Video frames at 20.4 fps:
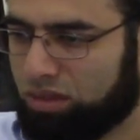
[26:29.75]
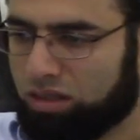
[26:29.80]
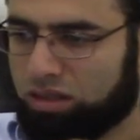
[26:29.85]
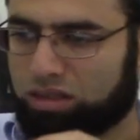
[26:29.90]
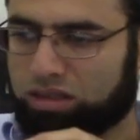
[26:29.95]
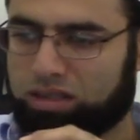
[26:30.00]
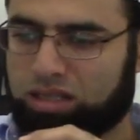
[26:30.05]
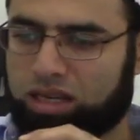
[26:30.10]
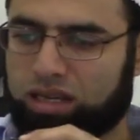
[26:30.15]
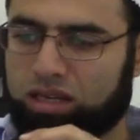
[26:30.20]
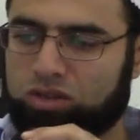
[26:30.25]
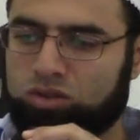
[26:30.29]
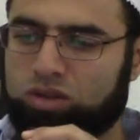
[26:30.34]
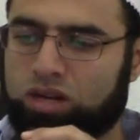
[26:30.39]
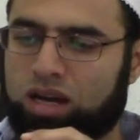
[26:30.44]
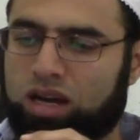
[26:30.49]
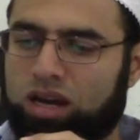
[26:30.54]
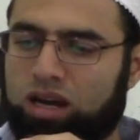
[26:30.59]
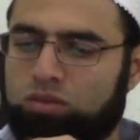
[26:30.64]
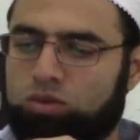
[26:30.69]

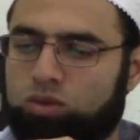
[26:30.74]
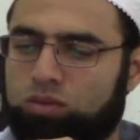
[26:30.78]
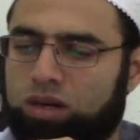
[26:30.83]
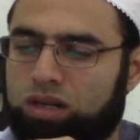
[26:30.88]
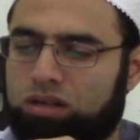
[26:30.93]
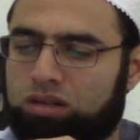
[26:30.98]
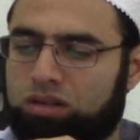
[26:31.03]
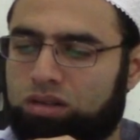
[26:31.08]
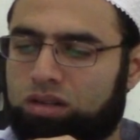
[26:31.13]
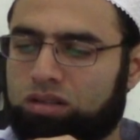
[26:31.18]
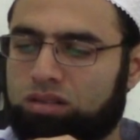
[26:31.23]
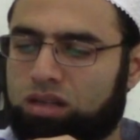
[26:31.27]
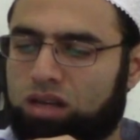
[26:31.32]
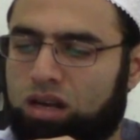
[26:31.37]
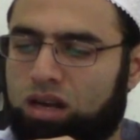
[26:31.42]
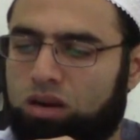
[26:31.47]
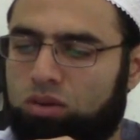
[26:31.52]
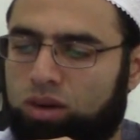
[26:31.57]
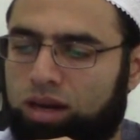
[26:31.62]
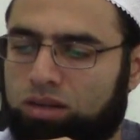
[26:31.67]
Sayyiduna Abu Bakr
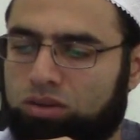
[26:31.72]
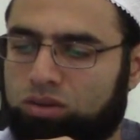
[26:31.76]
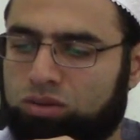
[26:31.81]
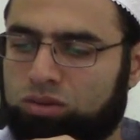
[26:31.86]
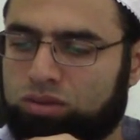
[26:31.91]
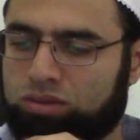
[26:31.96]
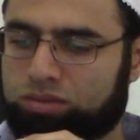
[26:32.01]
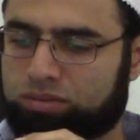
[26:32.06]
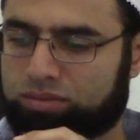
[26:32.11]
radiallahu anhu,